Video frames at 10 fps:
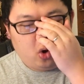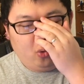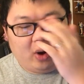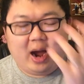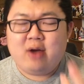
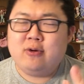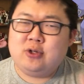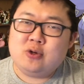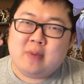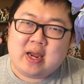why would
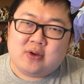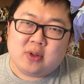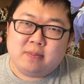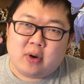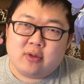you make
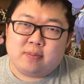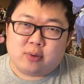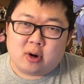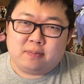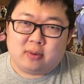them both
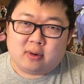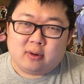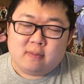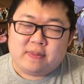purple?